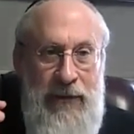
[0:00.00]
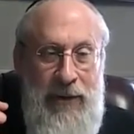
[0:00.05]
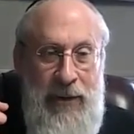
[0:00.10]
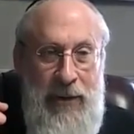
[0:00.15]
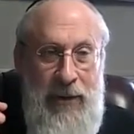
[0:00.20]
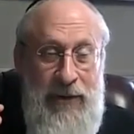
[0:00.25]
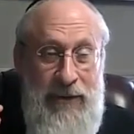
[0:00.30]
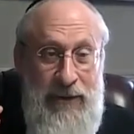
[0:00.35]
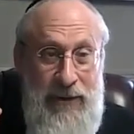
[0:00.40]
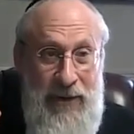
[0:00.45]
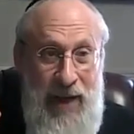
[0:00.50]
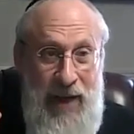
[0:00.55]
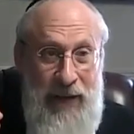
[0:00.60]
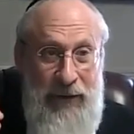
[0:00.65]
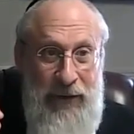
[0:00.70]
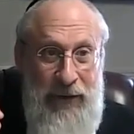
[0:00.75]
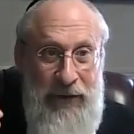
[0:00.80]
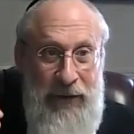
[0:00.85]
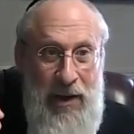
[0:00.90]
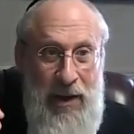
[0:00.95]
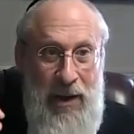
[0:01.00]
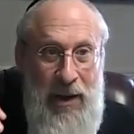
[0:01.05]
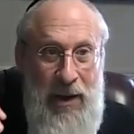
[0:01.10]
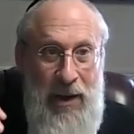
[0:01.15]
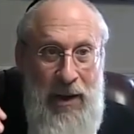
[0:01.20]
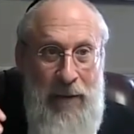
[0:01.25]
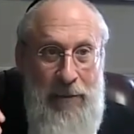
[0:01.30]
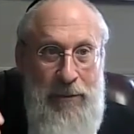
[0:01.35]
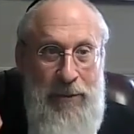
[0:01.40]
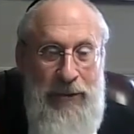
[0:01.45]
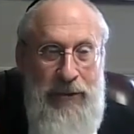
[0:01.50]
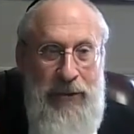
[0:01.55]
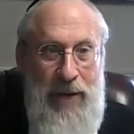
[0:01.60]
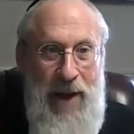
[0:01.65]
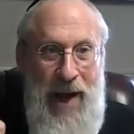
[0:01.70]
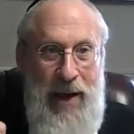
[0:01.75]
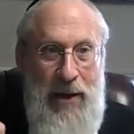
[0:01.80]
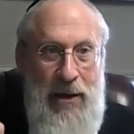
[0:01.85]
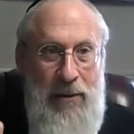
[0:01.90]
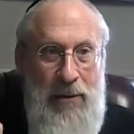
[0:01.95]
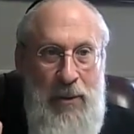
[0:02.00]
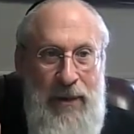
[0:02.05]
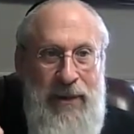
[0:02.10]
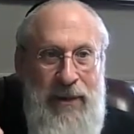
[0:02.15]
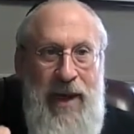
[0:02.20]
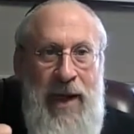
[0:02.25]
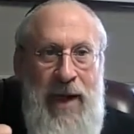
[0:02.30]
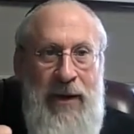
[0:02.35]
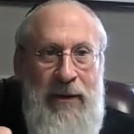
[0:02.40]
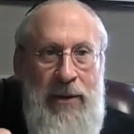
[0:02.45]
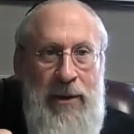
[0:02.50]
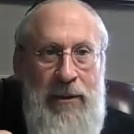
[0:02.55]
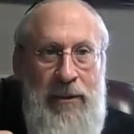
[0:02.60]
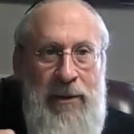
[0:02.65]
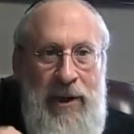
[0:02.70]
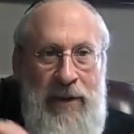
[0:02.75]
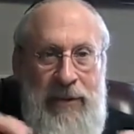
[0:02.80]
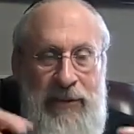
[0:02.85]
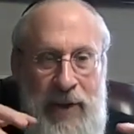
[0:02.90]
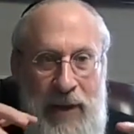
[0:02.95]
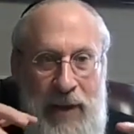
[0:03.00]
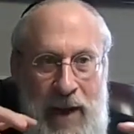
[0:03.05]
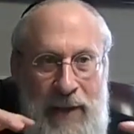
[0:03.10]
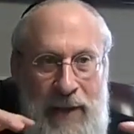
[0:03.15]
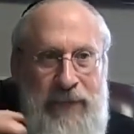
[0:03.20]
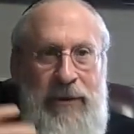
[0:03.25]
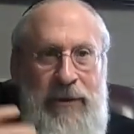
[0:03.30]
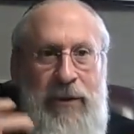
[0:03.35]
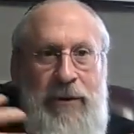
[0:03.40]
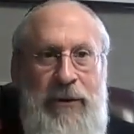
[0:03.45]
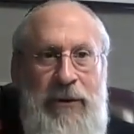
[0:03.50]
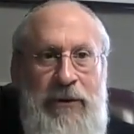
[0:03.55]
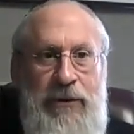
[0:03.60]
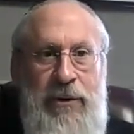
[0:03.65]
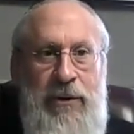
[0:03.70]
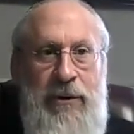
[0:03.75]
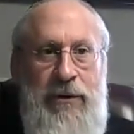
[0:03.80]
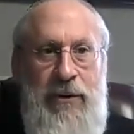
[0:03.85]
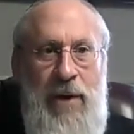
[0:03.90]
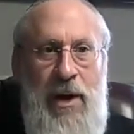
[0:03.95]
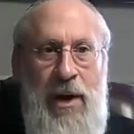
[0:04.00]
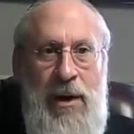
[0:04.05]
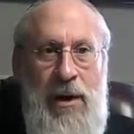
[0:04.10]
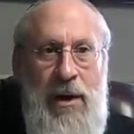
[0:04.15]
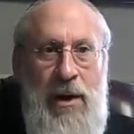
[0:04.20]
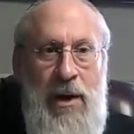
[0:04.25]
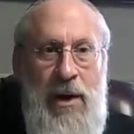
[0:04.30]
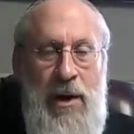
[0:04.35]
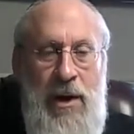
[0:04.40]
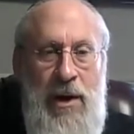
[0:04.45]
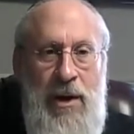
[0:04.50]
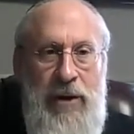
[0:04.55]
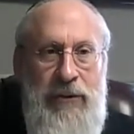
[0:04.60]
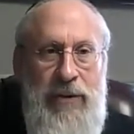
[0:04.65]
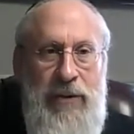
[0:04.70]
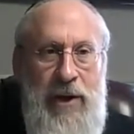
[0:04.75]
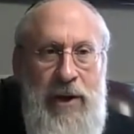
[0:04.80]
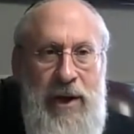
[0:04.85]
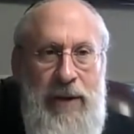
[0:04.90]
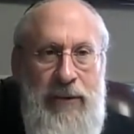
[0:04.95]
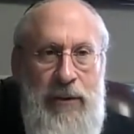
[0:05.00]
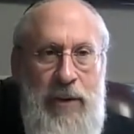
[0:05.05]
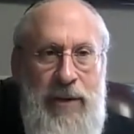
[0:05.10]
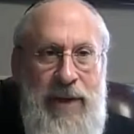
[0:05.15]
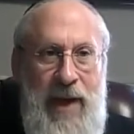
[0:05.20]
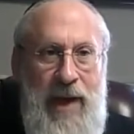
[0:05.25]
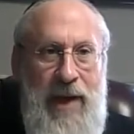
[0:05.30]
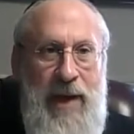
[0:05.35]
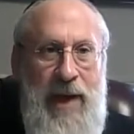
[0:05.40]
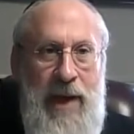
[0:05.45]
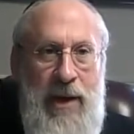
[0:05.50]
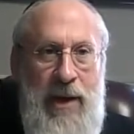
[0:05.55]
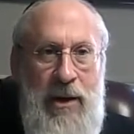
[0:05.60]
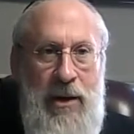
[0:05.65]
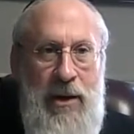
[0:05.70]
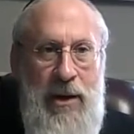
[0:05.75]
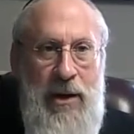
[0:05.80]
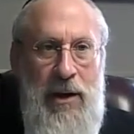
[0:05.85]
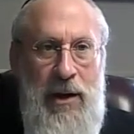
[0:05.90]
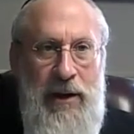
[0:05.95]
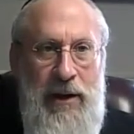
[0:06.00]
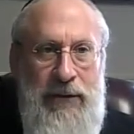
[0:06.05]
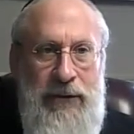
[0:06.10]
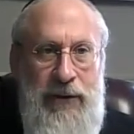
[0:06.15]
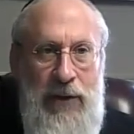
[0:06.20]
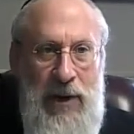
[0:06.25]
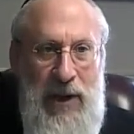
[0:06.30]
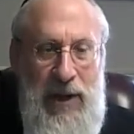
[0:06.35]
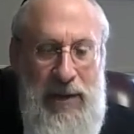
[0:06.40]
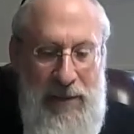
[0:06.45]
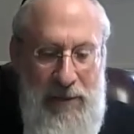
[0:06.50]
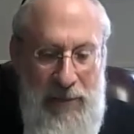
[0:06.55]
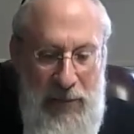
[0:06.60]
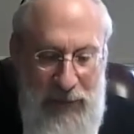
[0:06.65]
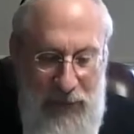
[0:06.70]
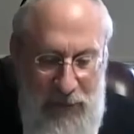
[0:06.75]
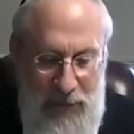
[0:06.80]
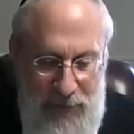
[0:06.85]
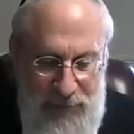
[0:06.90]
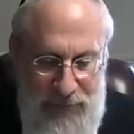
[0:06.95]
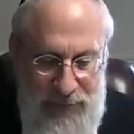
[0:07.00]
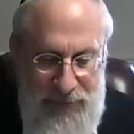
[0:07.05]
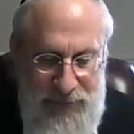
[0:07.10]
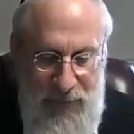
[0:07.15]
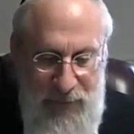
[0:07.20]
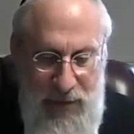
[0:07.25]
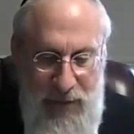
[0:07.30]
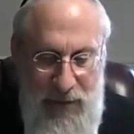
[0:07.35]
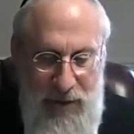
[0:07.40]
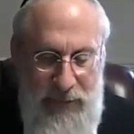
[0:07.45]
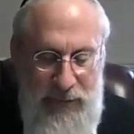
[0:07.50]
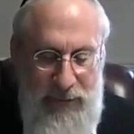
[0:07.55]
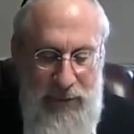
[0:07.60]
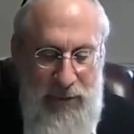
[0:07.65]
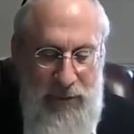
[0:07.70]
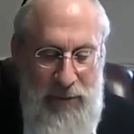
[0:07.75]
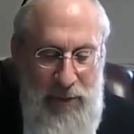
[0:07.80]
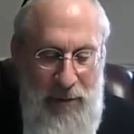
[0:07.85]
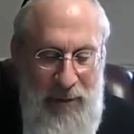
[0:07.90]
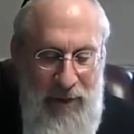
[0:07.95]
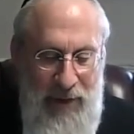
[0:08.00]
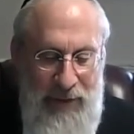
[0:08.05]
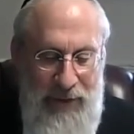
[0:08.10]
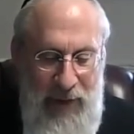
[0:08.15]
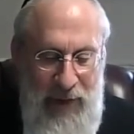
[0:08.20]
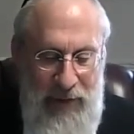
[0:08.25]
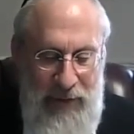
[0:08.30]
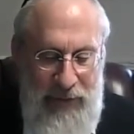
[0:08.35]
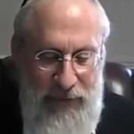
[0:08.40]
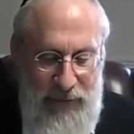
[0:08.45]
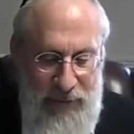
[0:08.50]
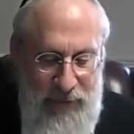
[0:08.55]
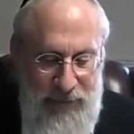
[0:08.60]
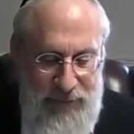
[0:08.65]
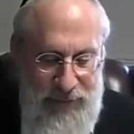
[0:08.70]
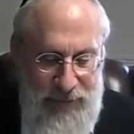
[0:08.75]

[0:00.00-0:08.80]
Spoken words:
it's not just bishul akum with a heter, but it's a cheftza bishul Yisrael. So then, even without a heker, it's still going to be mutter. So the Ramah makes sense.